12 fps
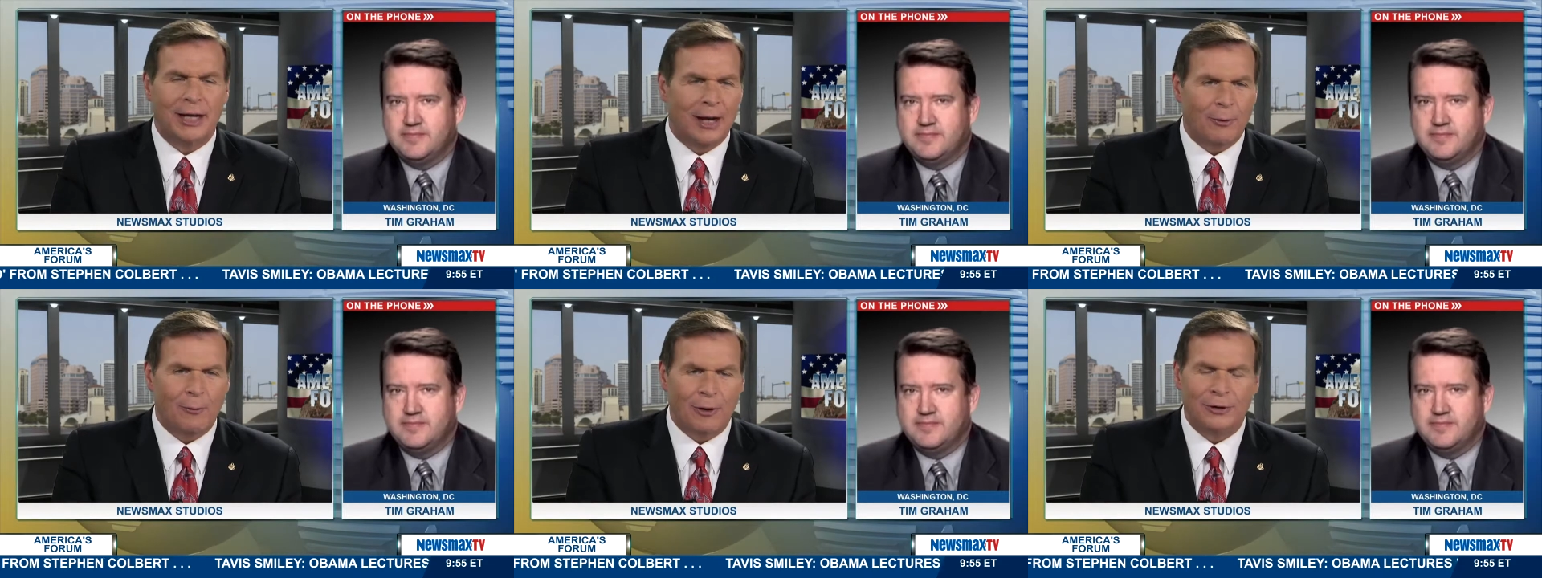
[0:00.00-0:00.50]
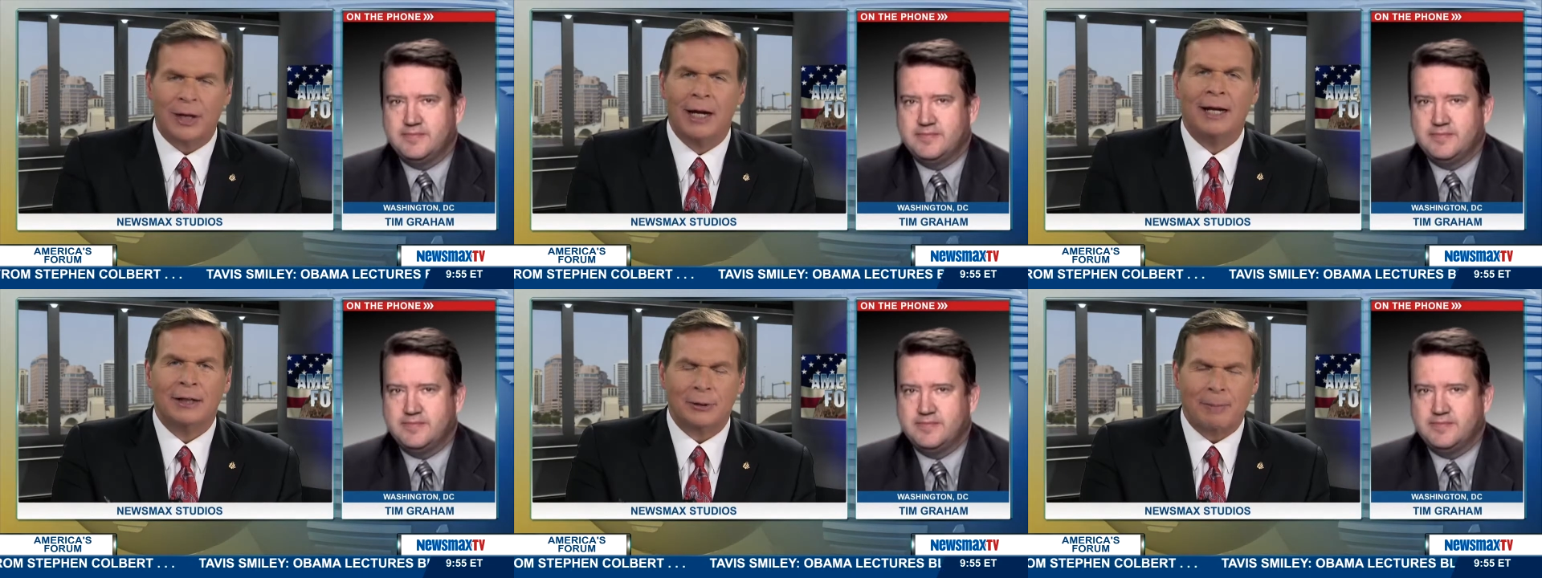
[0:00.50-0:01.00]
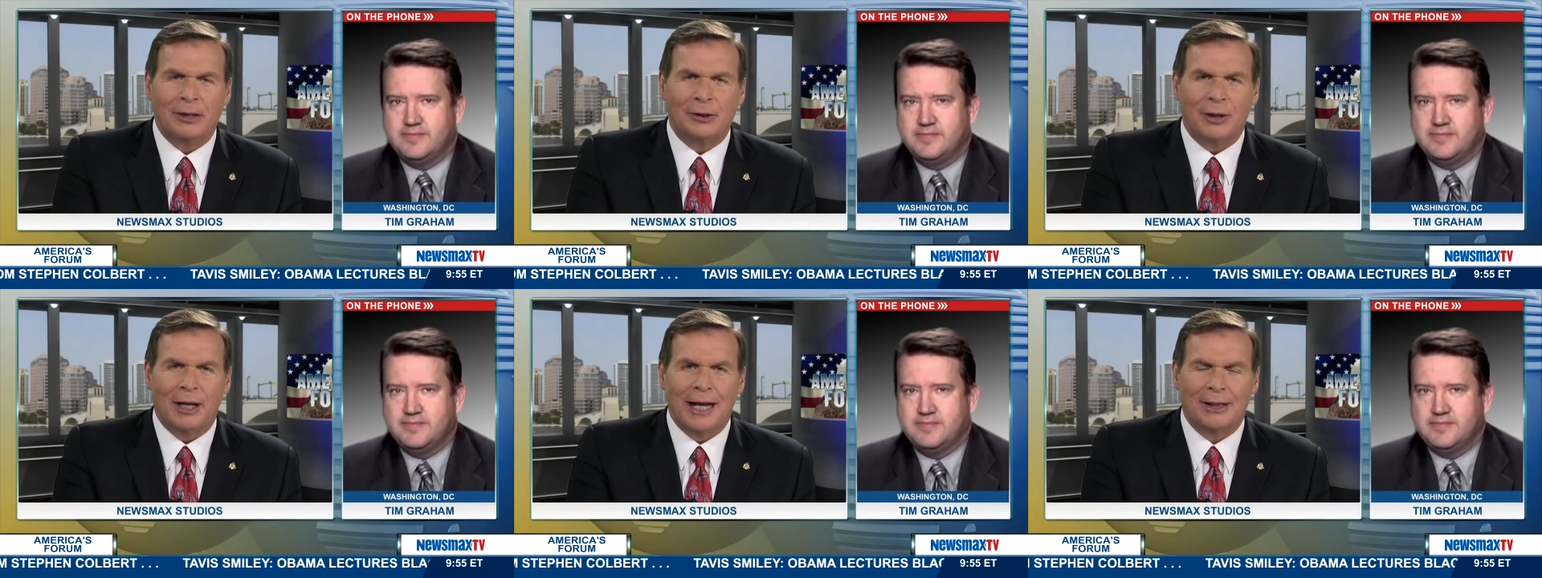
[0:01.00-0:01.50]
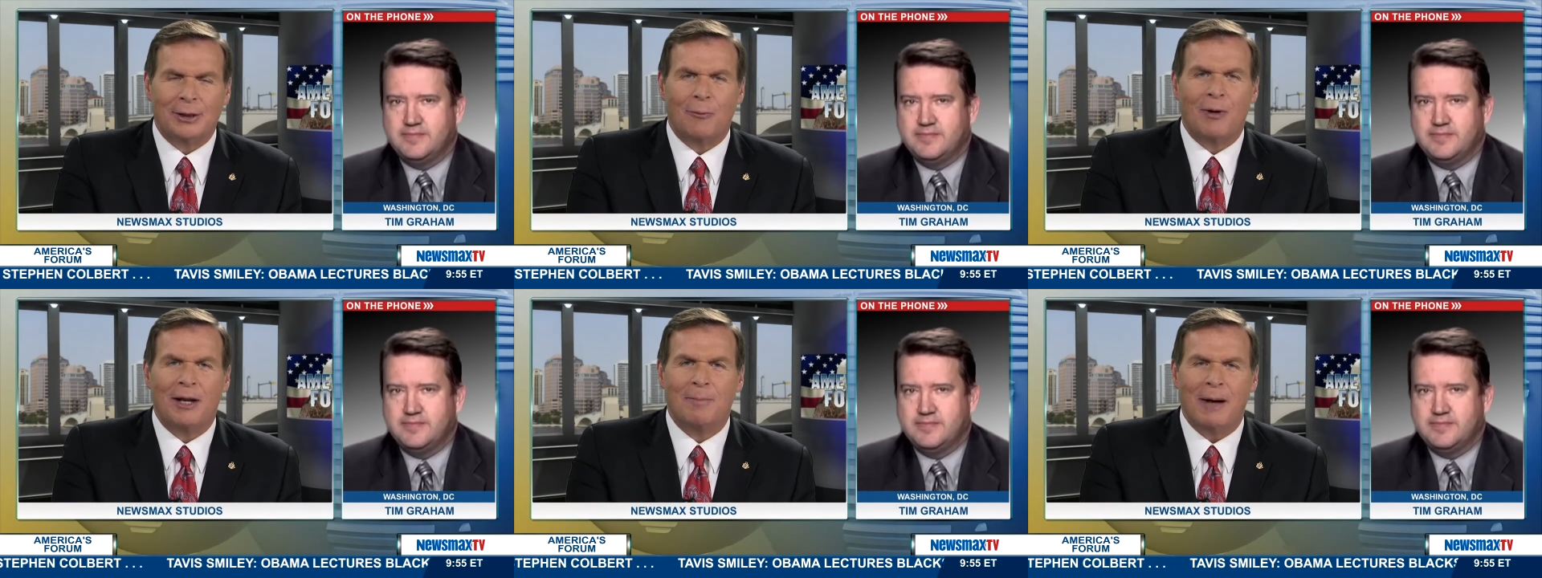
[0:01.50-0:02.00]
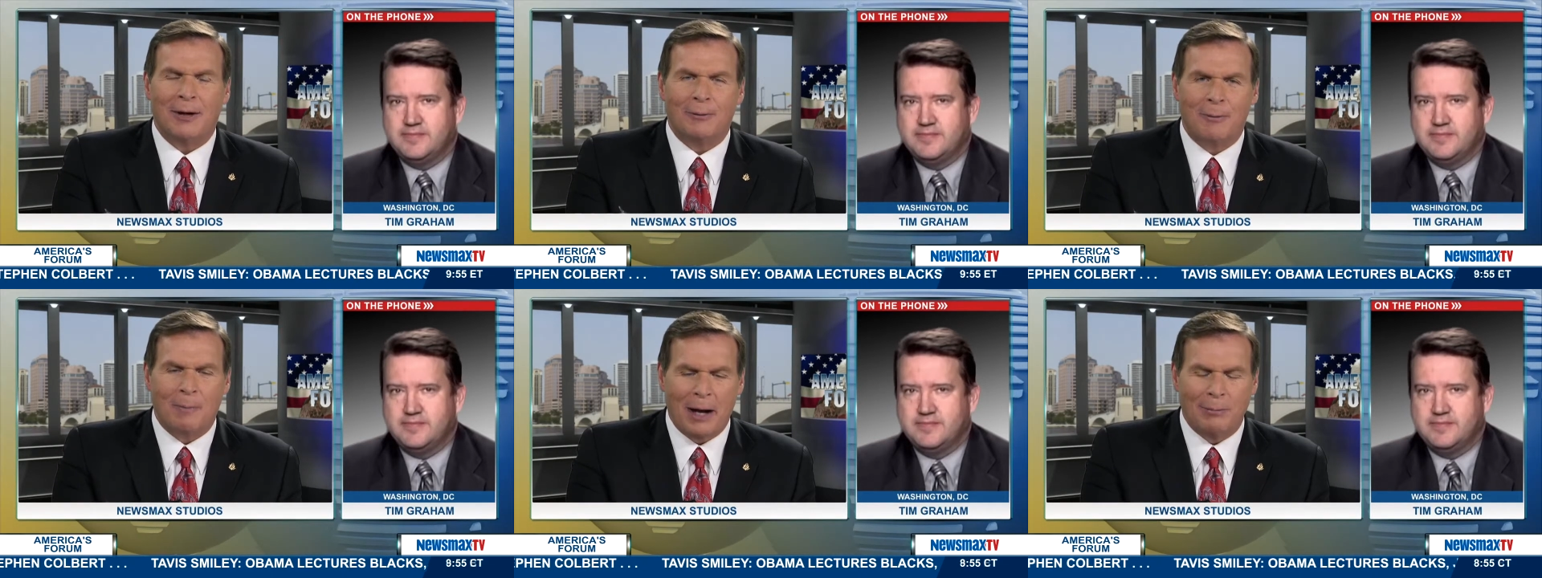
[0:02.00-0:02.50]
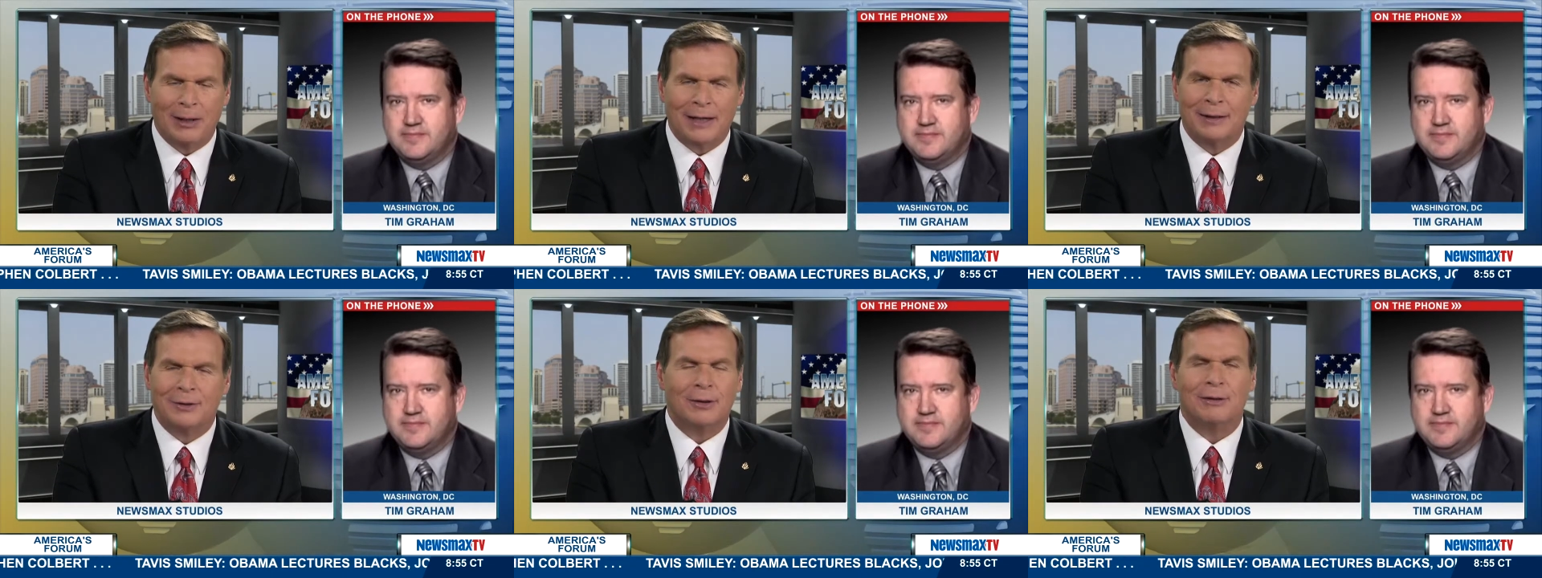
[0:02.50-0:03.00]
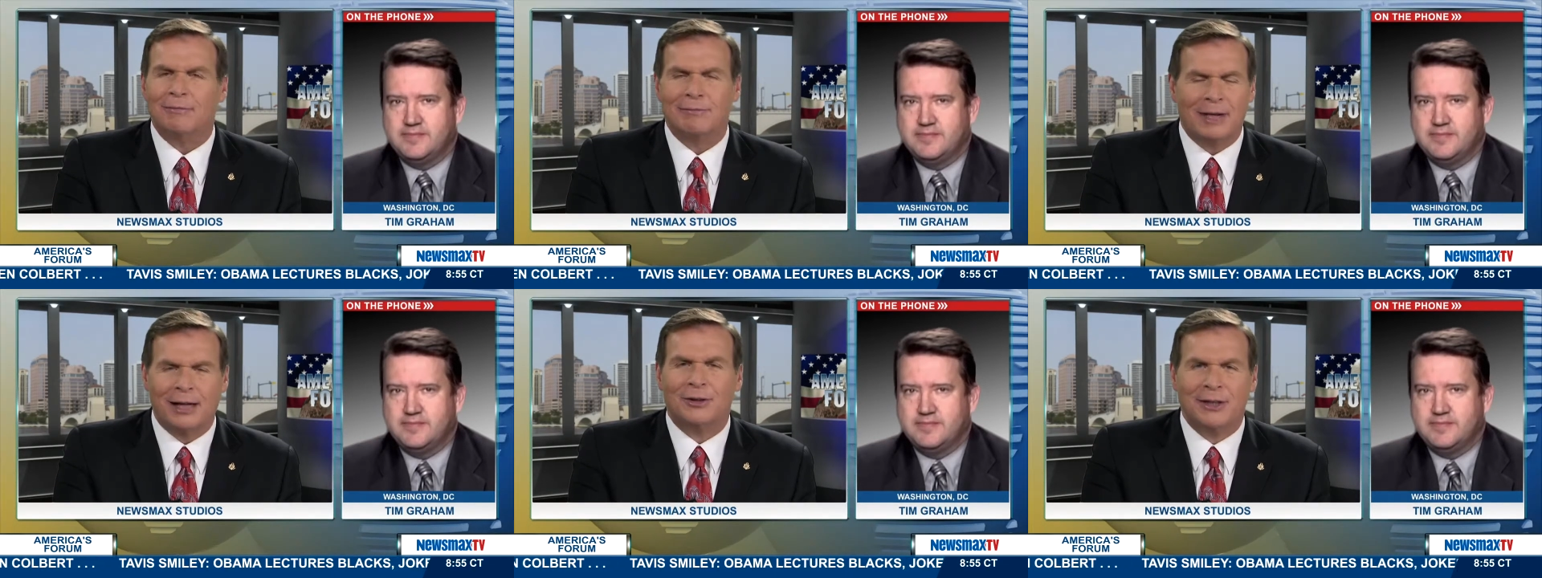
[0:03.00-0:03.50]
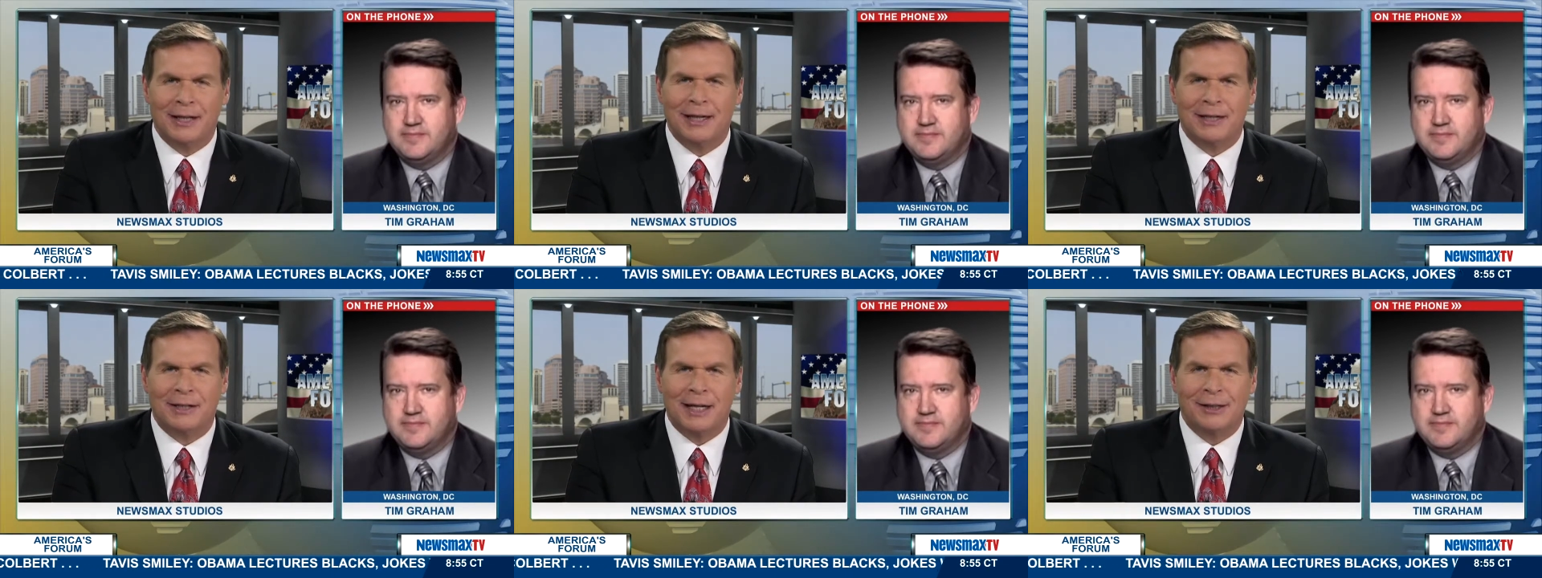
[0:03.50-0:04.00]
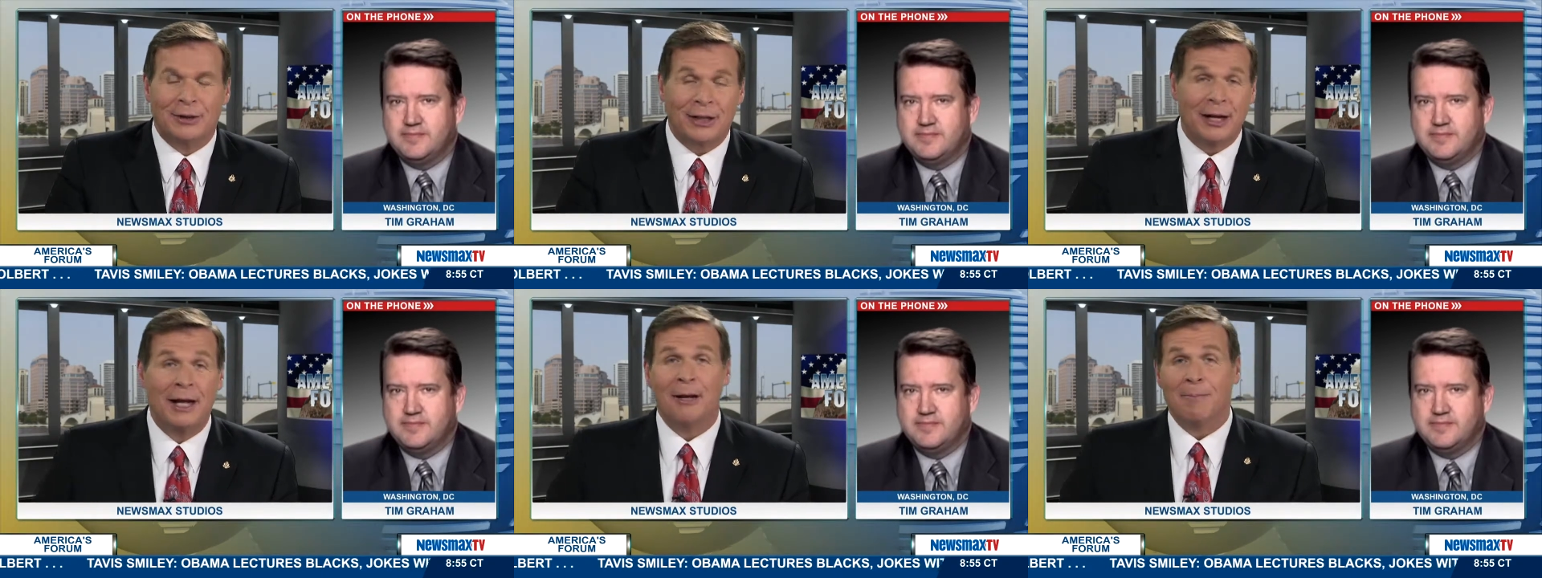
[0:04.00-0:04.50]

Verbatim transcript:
Speaker 1: In other words, special election win by Republicans doesn't get attention,